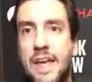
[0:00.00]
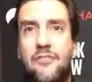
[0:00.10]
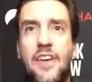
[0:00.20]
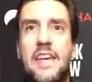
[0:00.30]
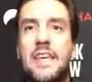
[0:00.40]

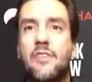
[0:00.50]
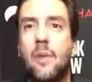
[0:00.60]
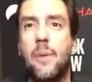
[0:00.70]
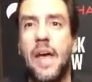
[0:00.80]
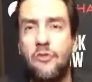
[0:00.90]
if they had given
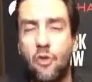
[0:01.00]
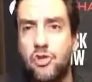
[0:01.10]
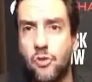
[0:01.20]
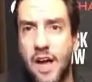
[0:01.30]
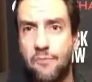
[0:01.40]
up every
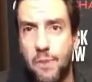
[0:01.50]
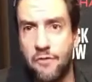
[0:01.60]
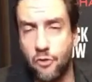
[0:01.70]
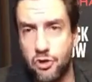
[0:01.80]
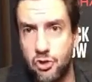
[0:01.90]
draft
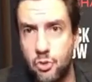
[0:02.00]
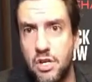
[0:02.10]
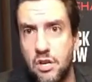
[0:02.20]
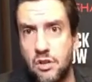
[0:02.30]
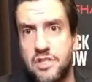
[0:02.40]
pick for two
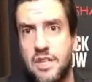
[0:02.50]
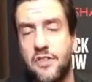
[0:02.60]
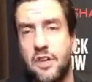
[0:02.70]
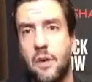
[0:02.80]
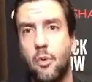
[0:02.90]
years to get
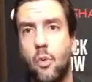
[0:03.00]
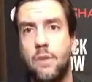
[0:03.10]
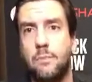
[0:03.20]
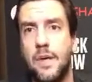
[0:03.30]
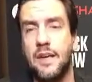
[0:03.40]
the number
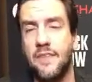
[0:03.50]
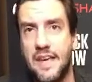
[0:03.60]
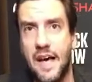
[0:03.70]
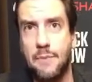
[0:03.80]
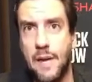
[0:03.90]
one pick and
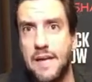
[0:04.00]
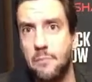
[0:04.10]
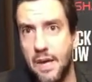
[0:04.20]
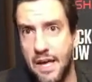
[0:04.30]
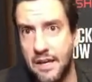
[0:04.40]
they got
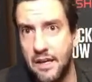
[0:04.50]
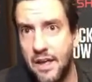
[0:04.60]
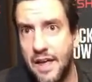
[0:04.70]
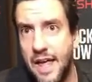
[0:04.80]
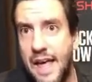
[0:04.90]
Peyton Manning
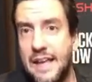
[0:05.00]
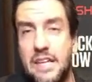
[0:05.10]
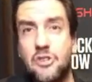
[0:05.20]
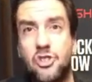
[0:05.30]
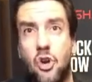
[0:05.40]
and
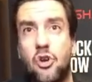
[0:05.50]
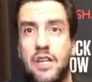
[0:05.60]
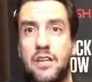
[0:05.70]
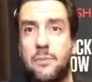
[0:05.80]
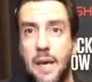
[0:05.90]
he had
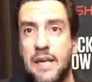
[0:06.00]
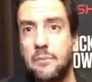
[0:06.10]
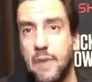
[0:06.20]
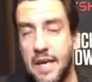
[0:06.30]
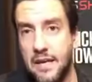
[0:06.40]
turned into
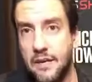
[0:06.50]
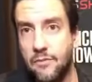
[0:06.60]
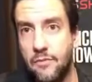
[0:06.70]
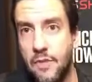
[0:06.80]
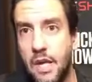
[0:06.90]
Peyton Manning,
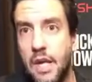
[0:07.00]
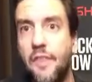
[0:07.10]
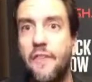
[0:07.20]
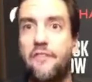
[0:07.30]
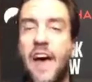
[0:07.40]

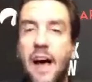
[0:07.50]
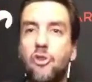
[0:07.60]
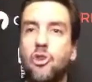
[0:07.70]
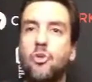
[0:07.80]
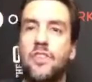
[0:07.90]
the
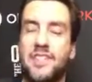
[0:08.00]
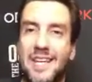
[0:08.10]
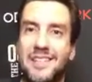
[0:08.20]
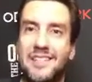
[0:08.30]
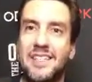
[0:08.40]
value to the
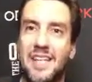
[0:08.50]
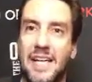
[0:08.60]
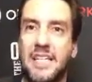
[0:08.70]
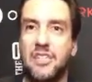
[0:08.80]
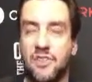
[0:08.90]
Tennessee
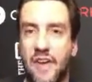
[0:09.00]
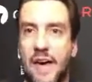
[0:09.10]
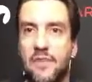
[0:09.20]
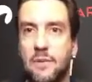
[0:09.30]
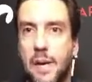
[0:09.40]
Titans of
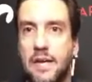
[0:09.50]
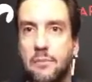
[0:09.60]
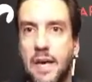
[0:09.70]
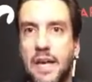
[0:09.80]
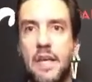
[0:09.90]
having
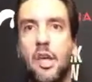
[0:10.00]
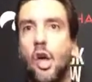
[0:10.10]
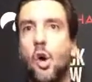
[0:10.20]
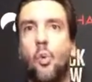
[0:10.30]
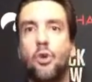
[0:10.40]
Peyton Manning
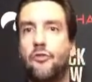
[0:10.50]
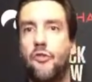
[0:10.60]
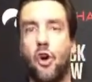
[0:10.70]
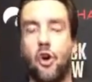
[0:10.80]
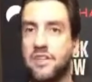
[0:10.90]
would have
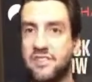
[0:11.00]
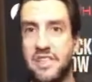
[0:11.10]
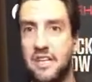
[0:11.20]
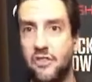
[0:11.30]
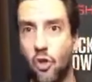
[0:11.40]
far
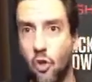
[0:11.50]
exceeded the